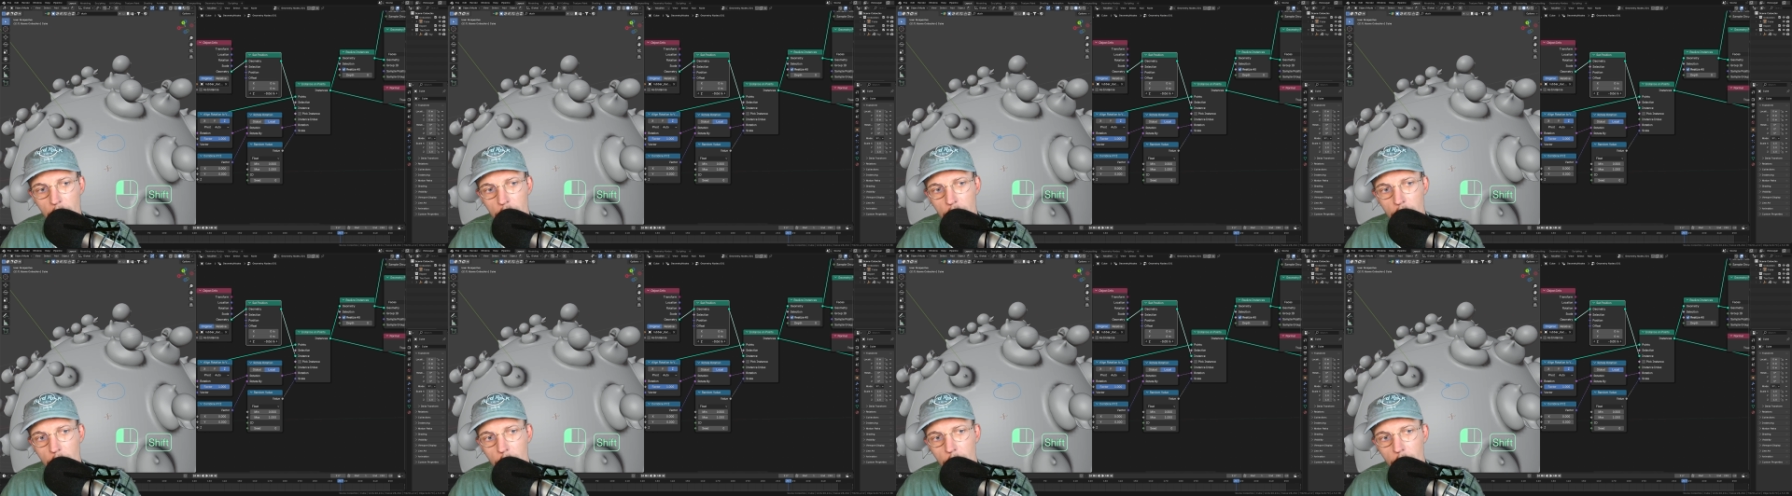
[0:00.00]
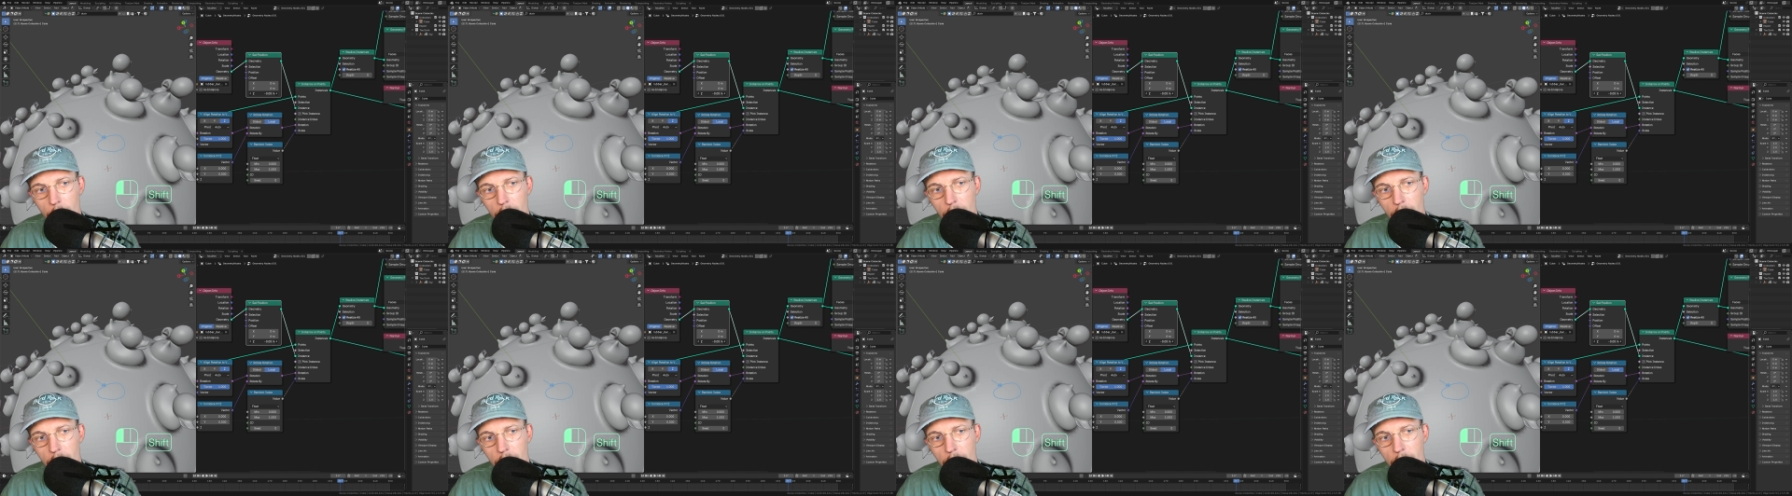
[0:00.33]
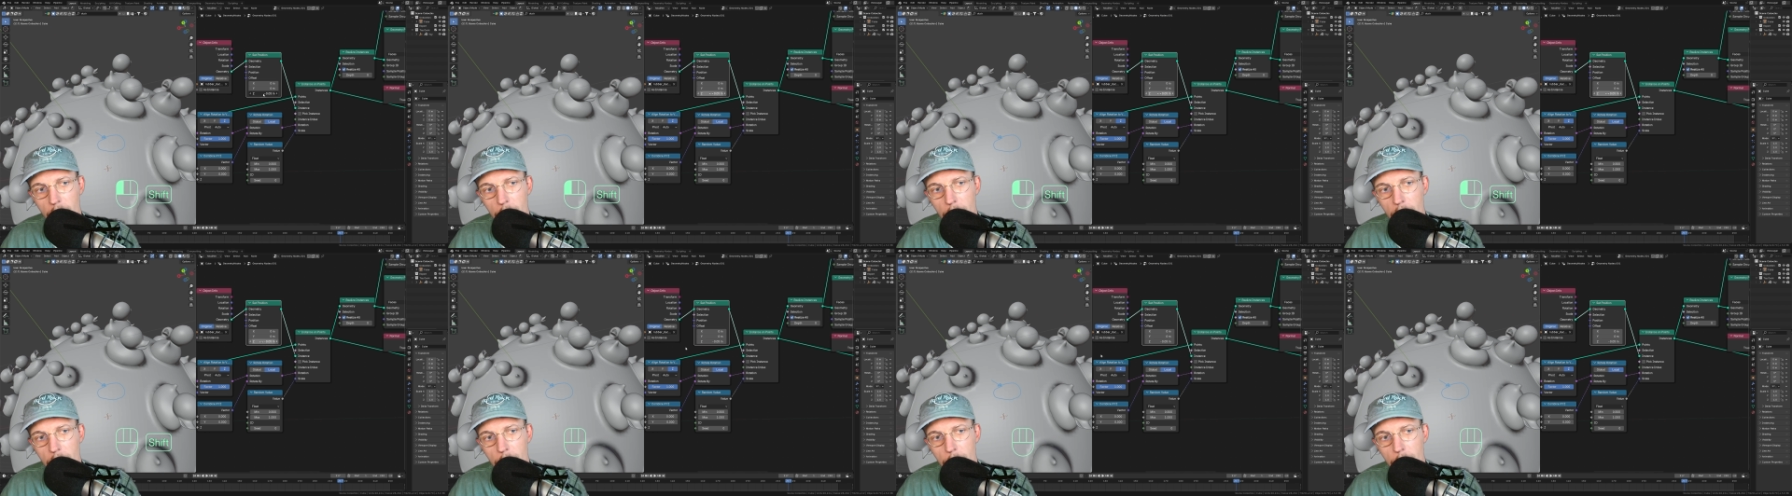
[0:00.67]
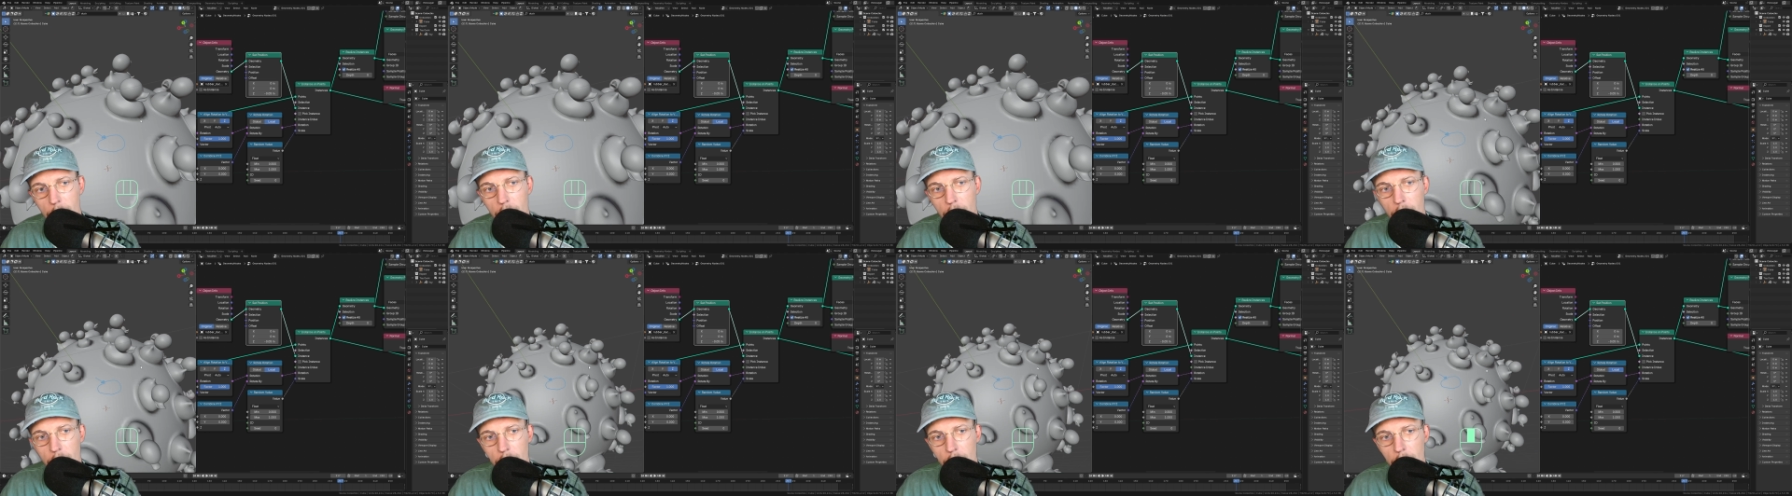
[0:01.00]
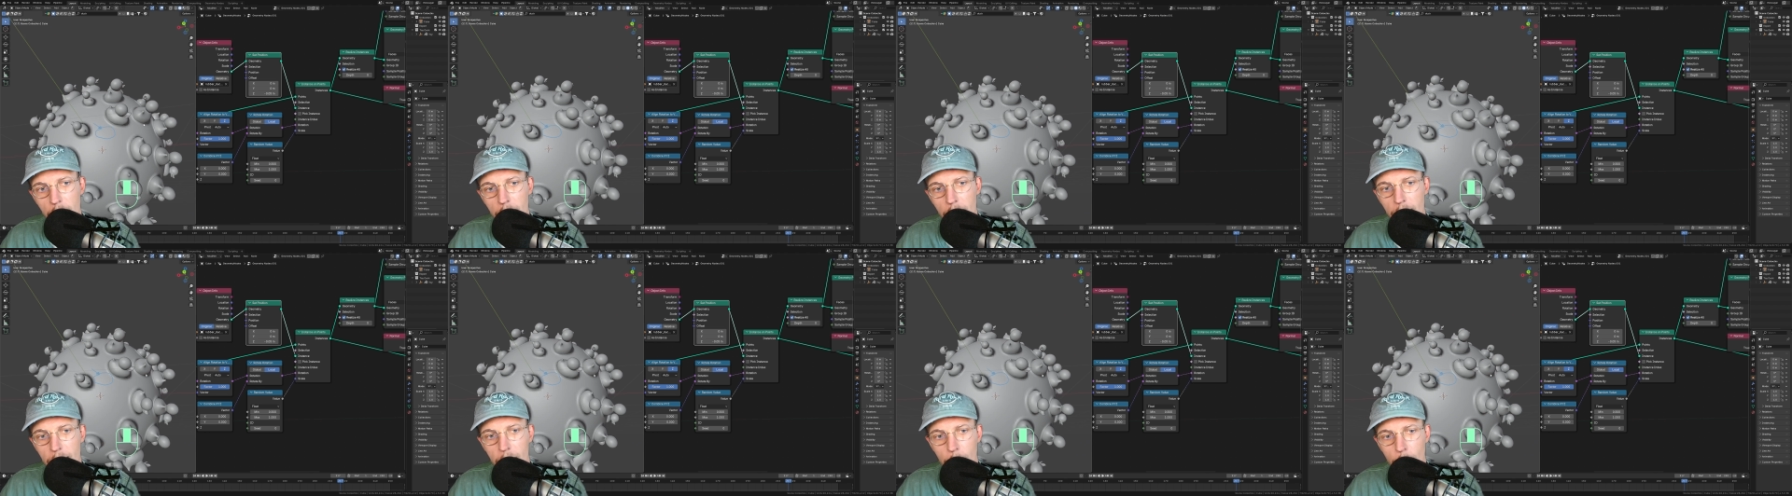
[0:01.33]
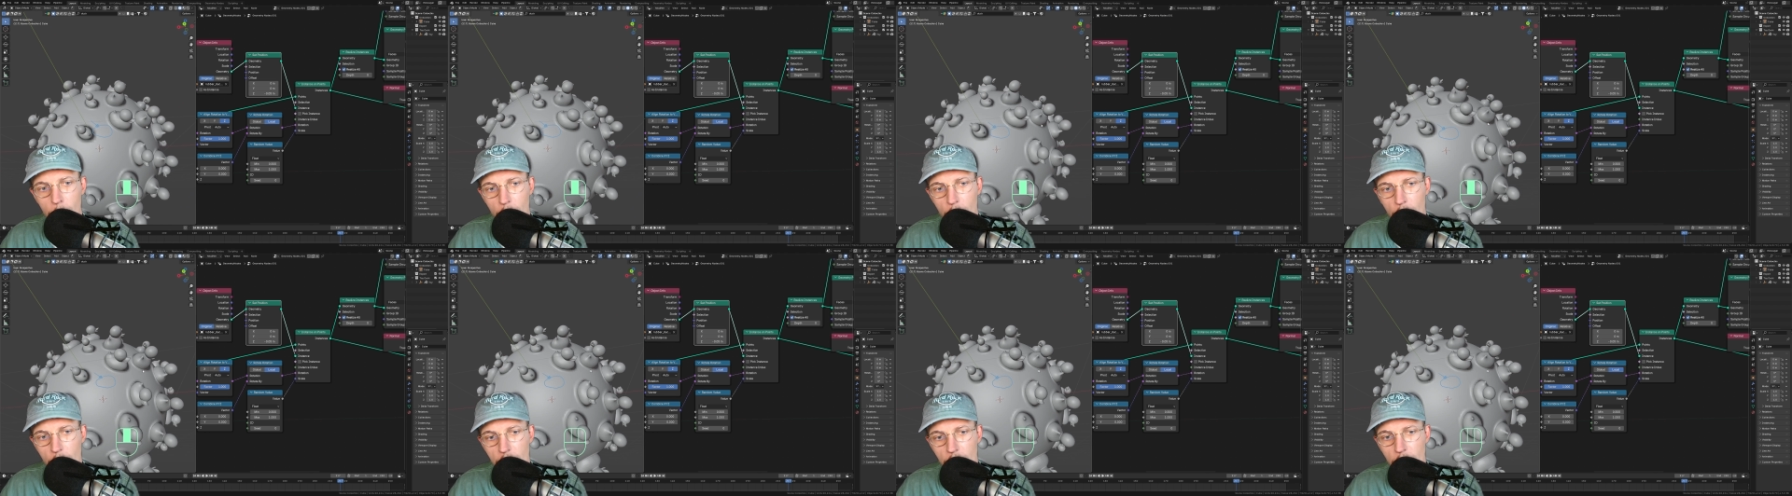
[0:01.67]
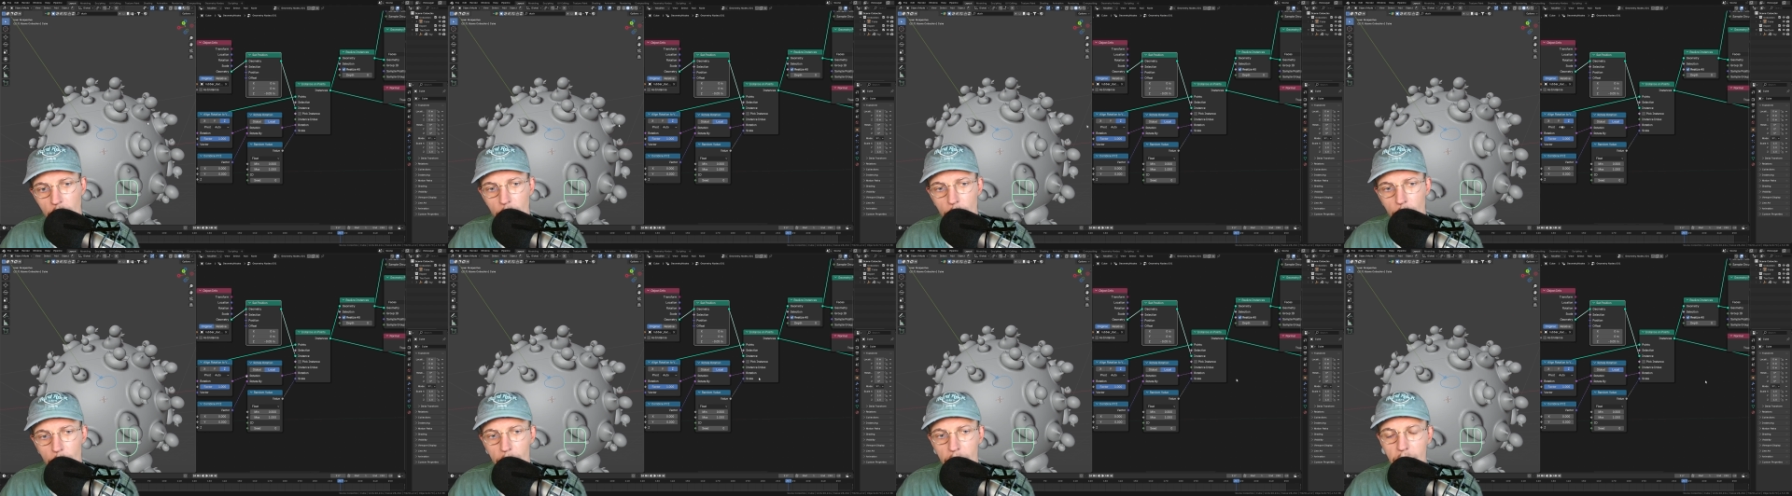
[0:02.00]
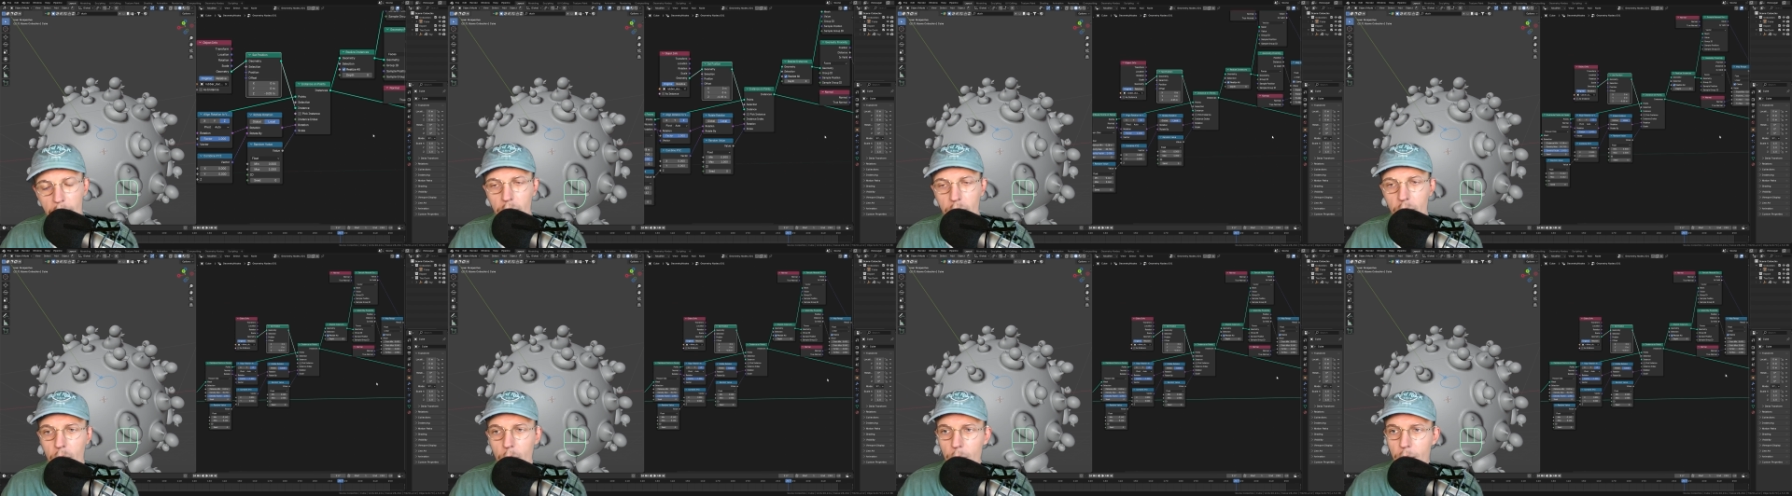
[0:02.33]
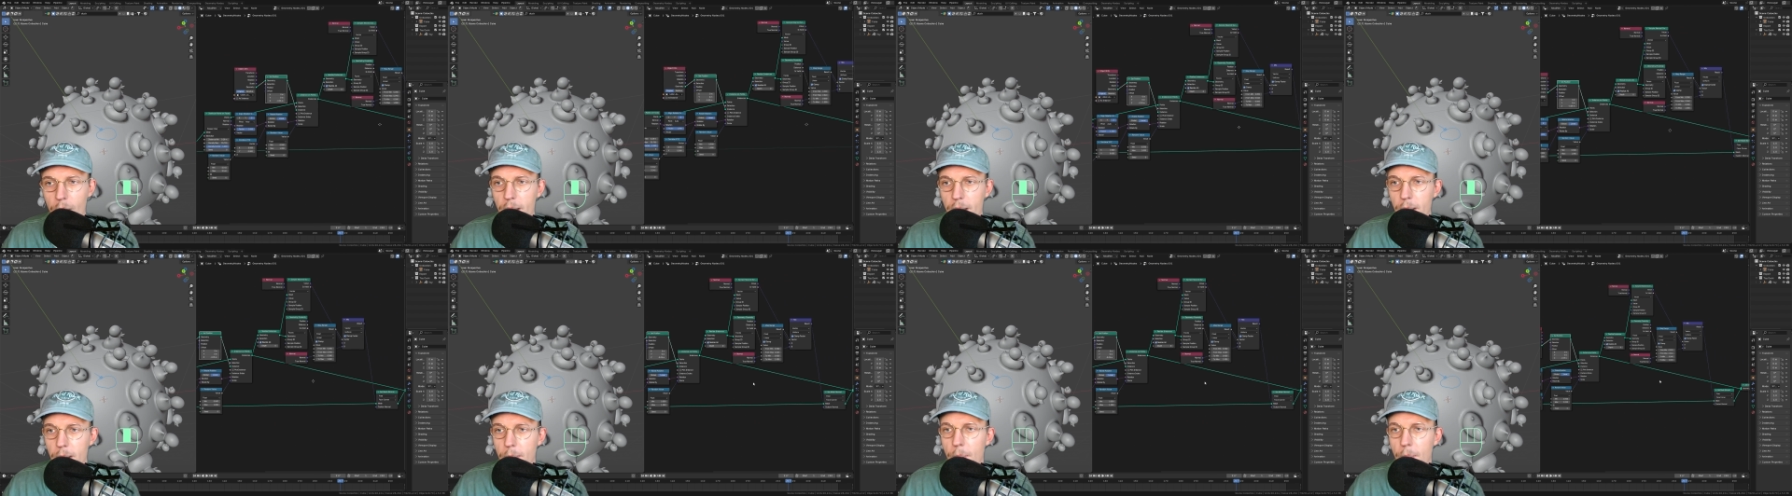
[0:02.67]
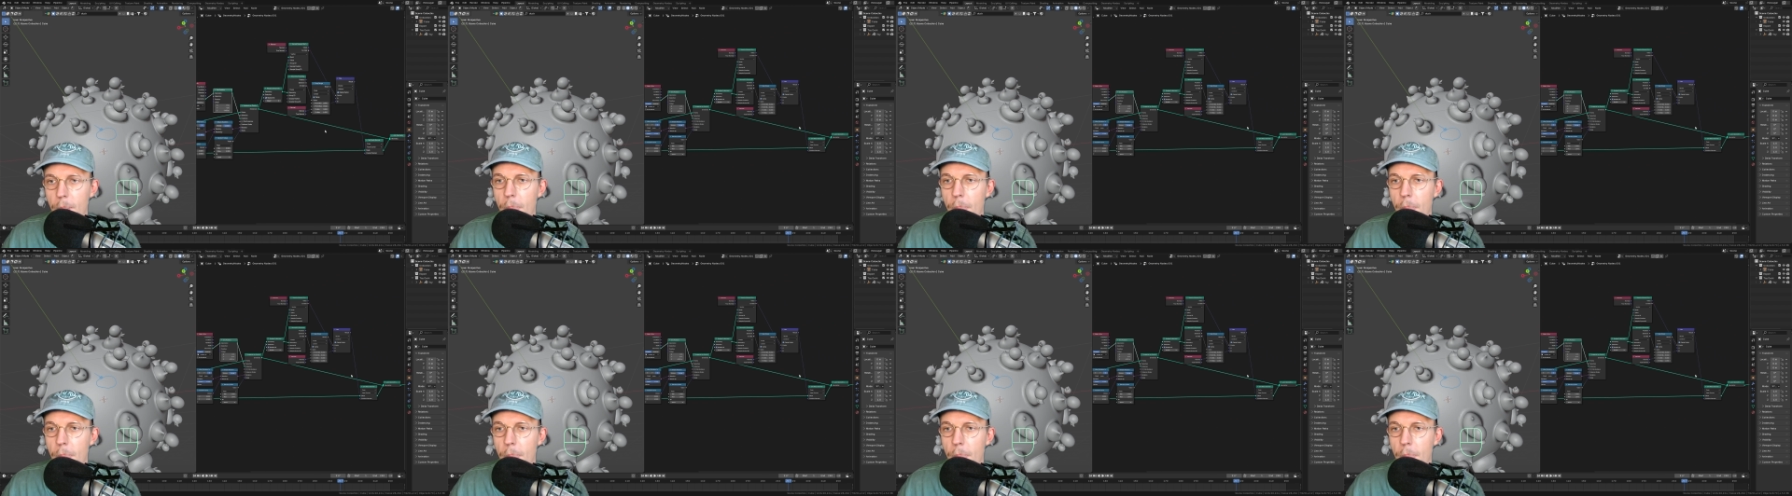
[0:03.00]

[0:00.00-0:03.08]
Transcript: something like that maybe, and that works a lot better already.